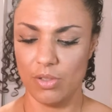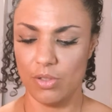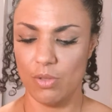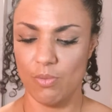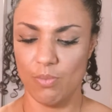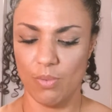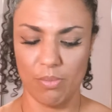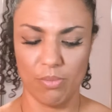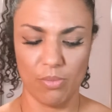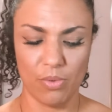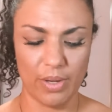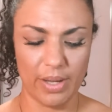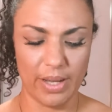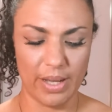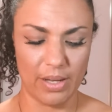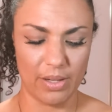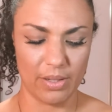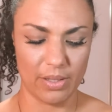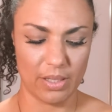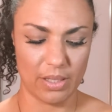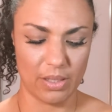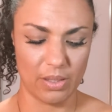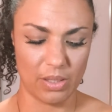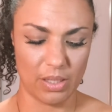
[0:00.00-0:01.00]
one more
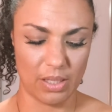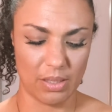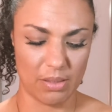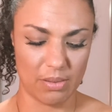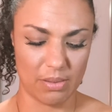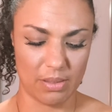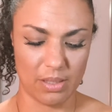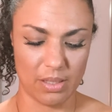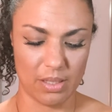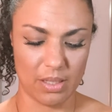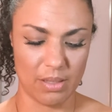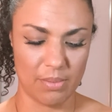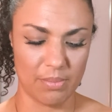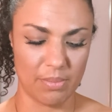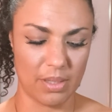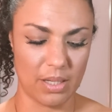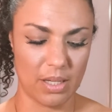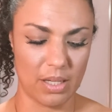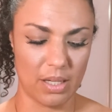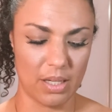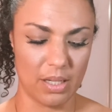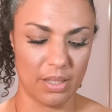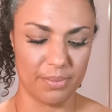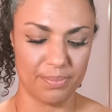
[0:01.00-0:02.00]
outcome
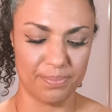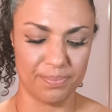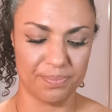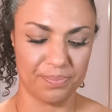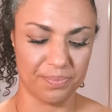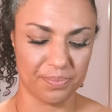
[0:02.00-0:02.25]
card.